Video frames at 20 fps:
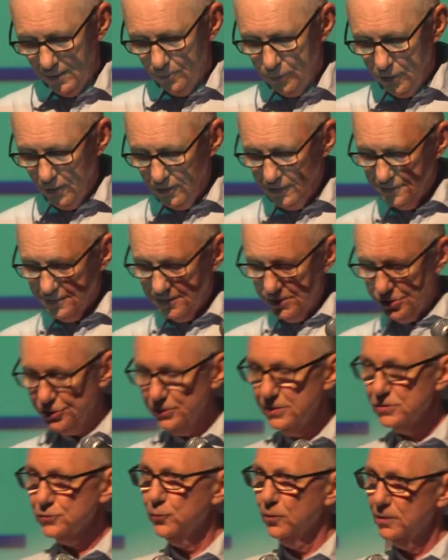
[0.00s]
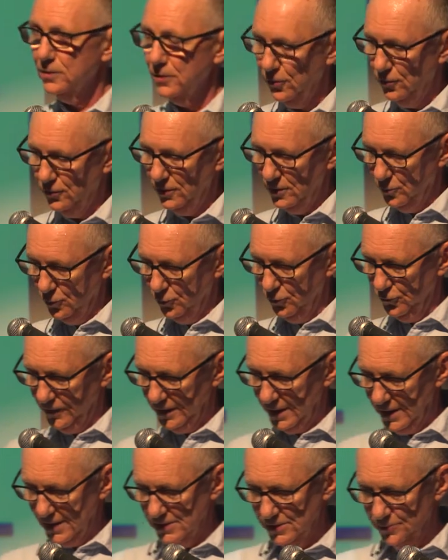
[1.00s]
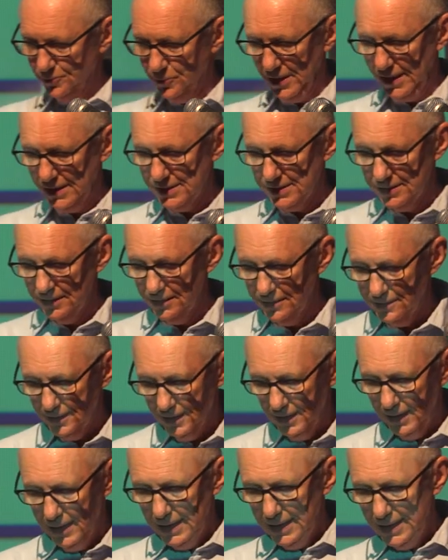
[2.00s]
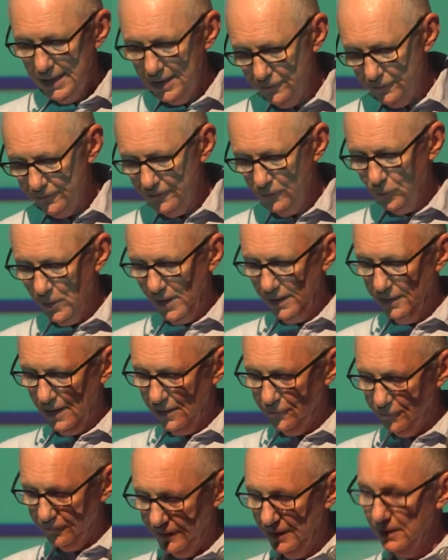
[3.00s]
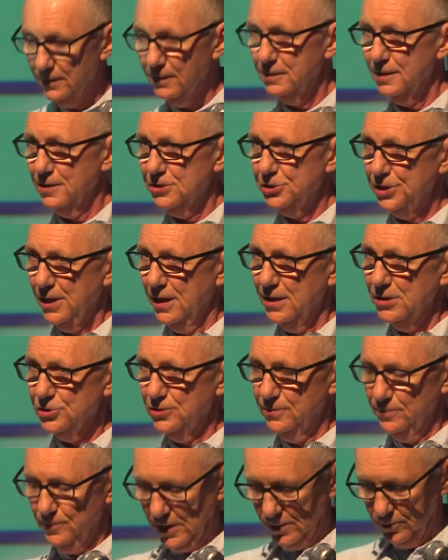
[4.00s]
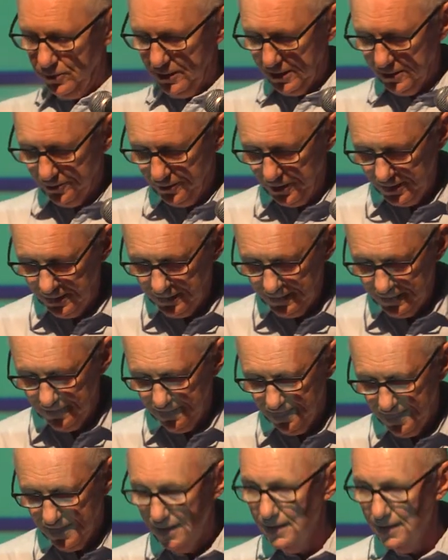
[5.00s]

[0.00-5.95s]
Politicians will only move against Brexit if and when they feel a change in public opinion.